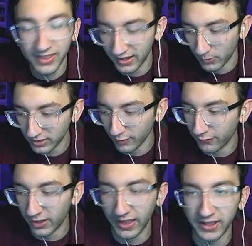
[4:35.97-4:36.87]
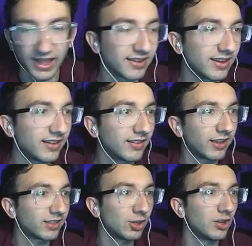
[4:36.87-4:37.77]
Like, what the fuck? Like, that?
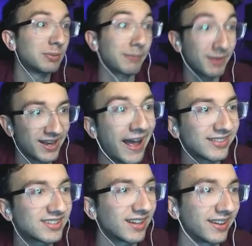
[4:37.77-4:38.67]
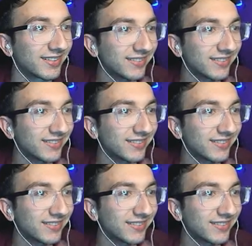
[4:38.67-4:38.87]
Like, do you expect me not to, like...